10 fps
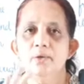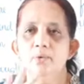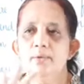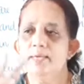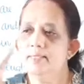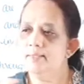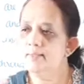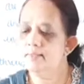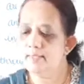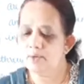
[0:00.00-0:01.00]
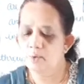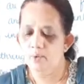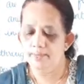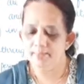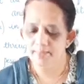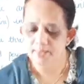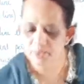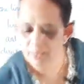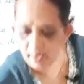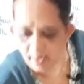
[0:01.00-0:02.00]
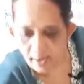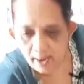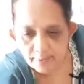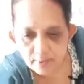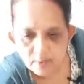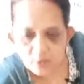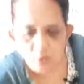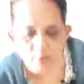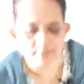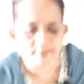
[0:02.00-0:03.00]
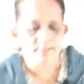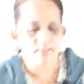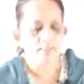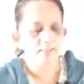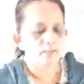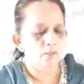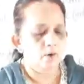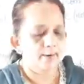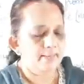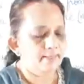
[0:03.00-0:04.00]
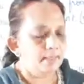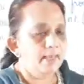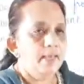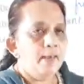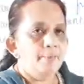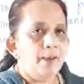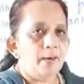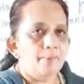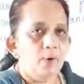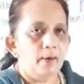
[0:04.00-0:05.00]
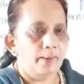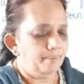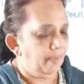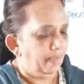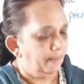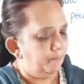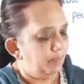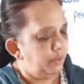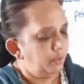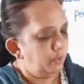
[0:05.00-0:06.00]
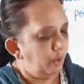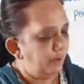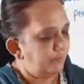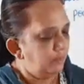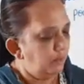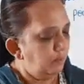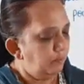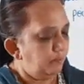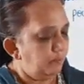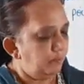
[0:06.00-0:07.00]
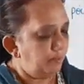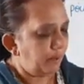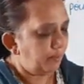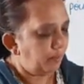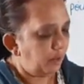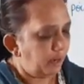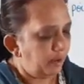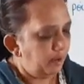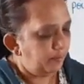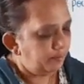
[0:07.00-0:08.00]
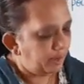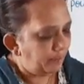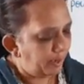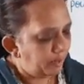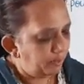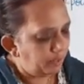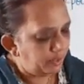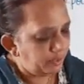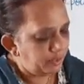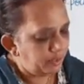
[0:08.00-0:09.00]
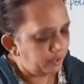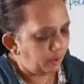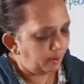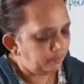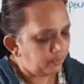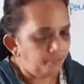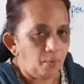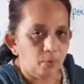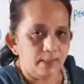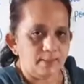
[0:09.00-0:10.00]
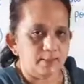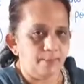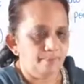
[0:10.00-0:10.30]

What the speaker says: You get the conic section, and this conic section is called as the parabola. Here you have the parabola. The parabola, here you have the focus